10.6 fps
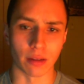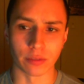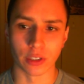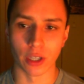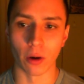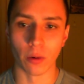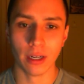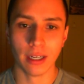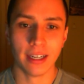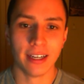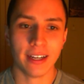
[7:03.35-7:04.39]
So
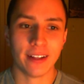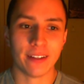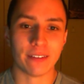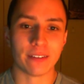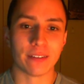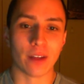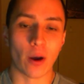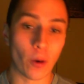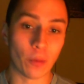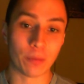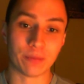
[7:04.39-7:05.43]

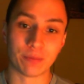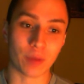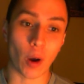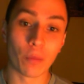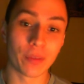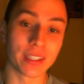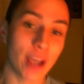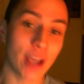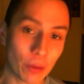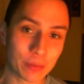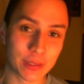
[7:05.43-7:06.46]
hope this
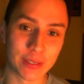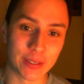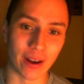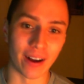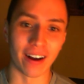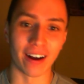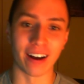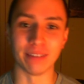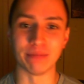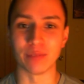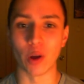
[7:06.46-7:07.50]
helped.
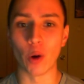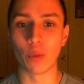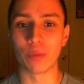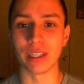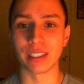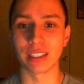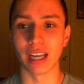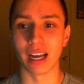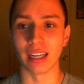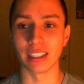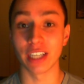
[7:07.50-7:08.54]
Hope this
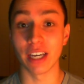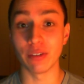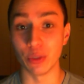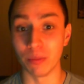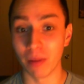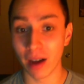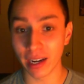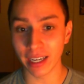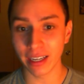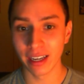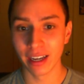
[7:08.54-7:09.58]
saves you
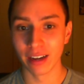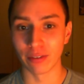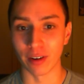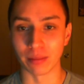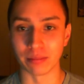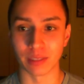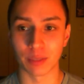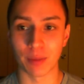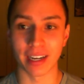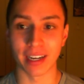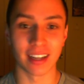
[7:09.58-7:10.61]
money from
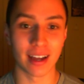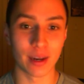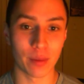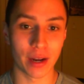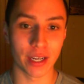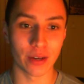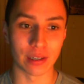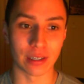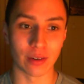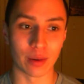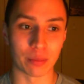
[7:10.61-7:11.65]
spending a lot of money
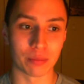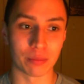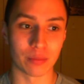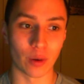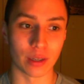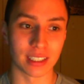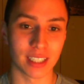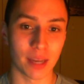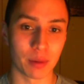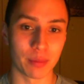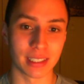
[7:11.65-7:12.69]
on
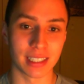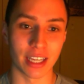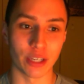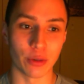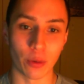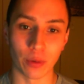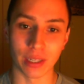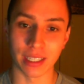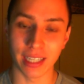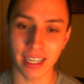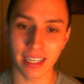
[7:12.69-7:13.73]
supplements that you don't really
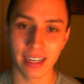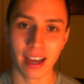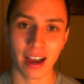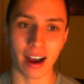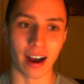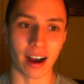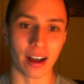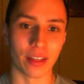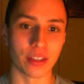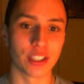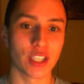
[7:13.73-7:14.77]
need.
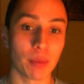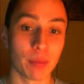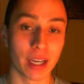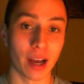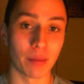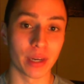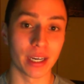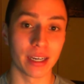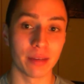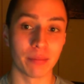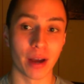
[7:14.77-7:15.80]
The supplement
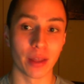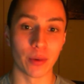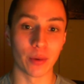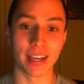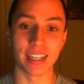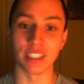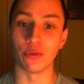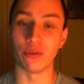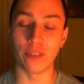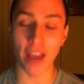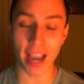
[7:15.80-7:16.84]
company, by the way, is
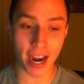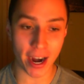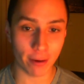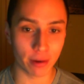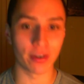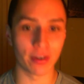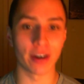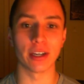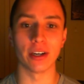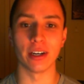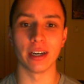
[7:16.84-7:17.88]
very, very
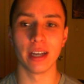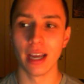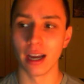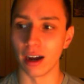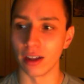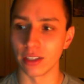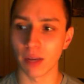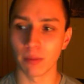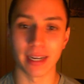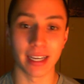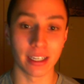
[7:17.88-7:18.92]
good. The
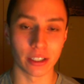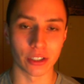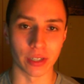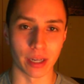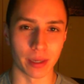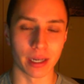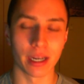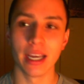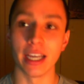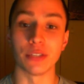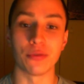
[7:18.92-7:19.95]
supplement industry, I mean,
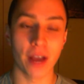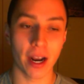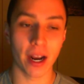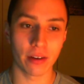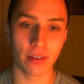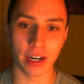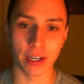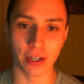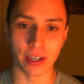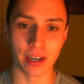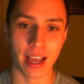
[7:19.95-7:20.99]
is very, very
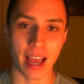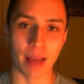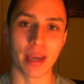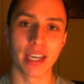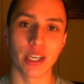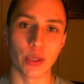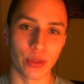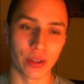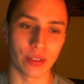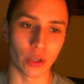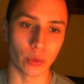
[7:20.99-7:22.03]
good at making you
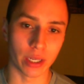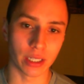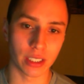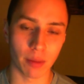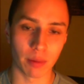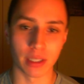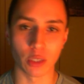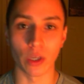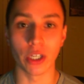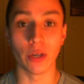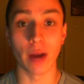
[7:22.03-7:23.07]
think that you need supplements
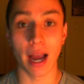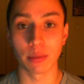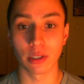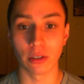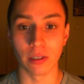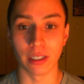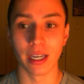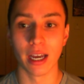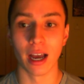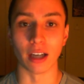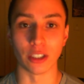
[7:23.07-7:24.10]
when you absolutely
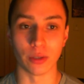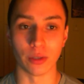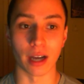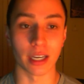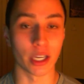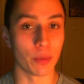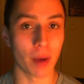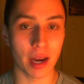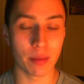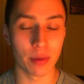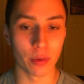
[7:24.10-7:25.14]
do not. Can you
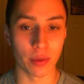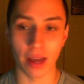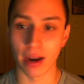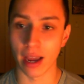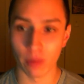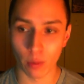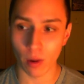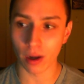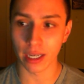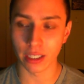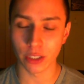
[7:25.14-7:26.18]
bodybuild without ever
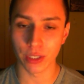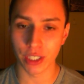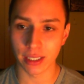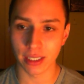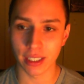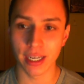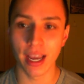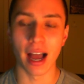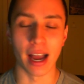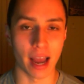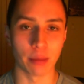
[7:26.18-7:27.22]
walking into a GNC?
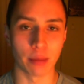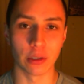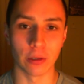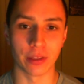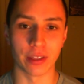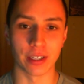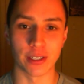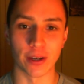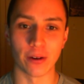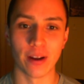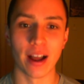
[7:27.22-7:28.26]
I absolutely think
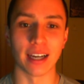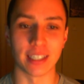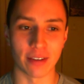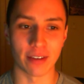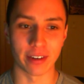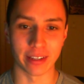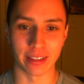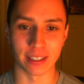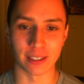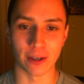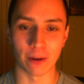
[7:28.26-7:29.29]
so. I definitely
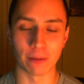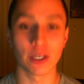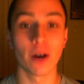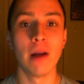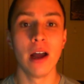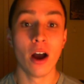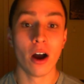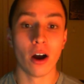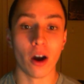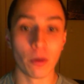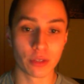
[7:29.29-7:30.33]
think so. So,
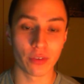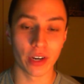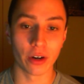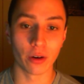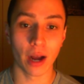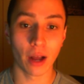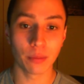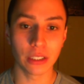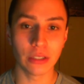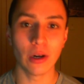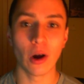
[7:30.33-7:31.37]
hope this video helped
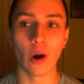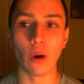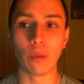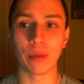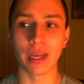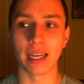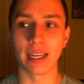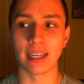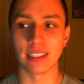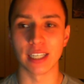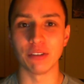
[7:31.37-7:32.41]
you. Hope it
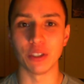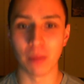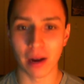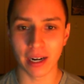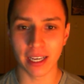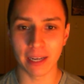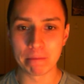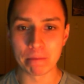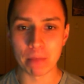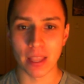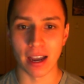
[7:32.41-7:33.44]
saves you money.
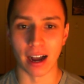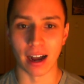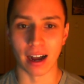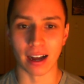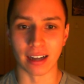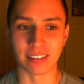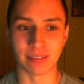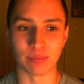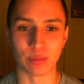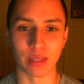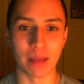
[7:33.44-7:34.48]

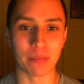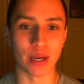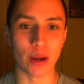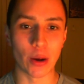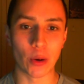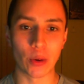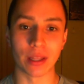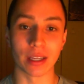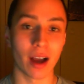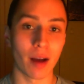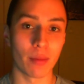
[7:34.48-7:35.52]
Let me know in the
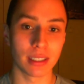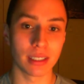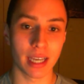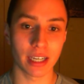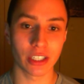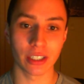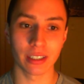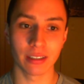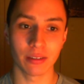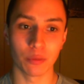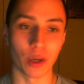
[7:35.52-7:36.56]
comments
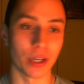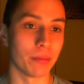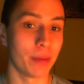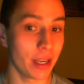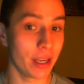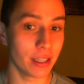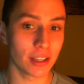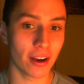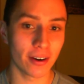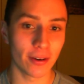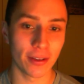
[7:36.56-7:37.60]
section what your opinions
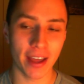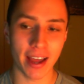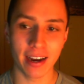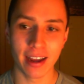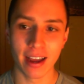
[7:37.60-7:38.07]
are on that.